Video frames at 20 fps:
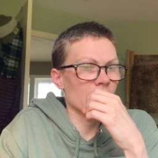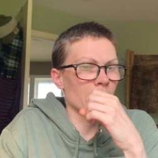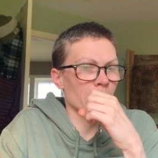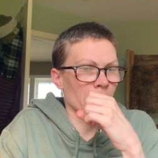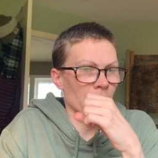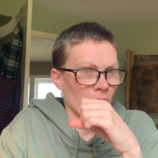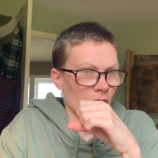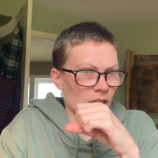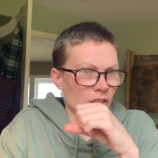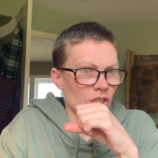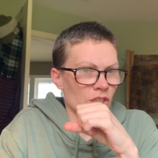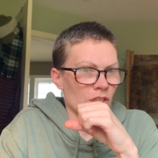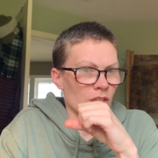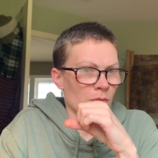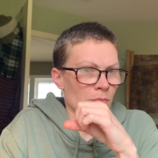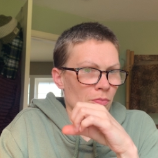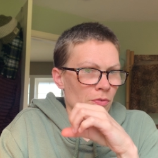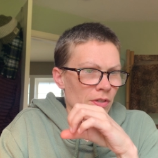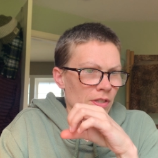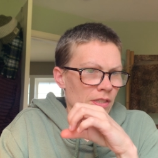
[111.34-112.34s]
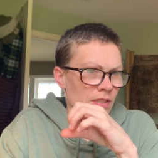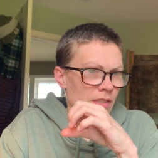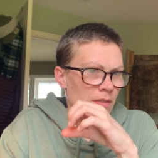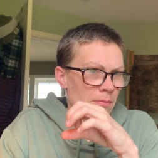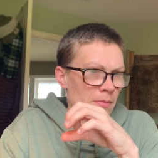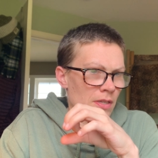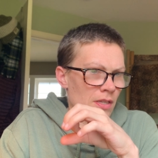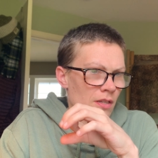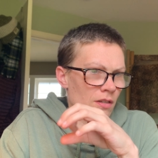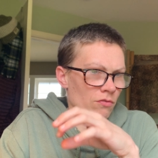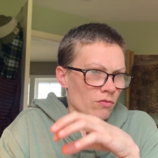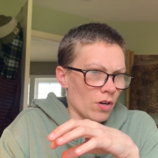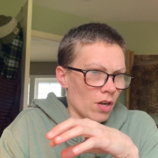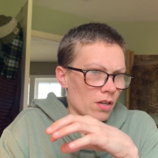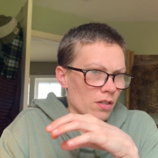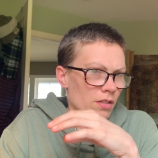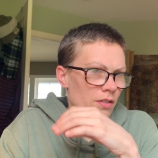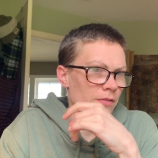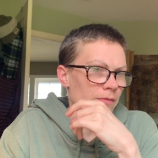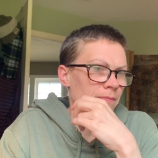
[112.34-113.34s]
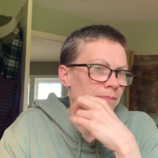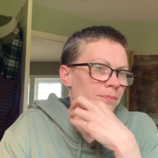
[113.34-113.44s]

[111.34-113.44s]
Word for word: Blotchy brings me a rock.